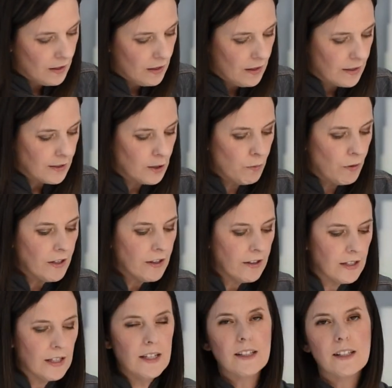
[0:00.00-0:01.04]
This is one of the
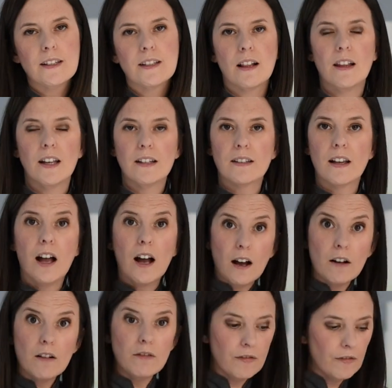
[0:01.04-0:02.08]
reasons I like to
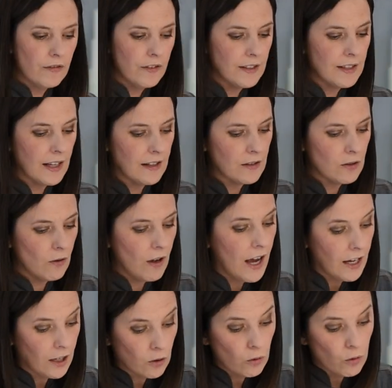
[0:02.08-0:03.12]
have the stencil
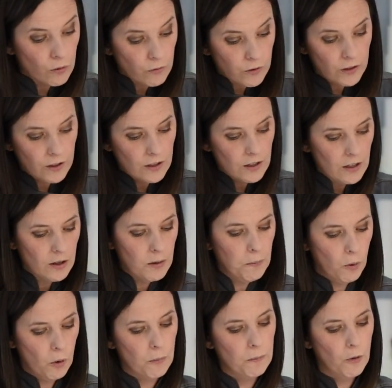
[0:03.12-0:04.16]
hanging over the
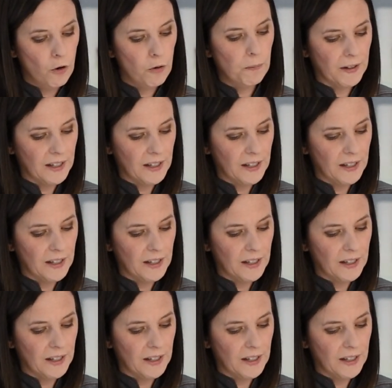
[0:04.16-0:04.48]
bottom of my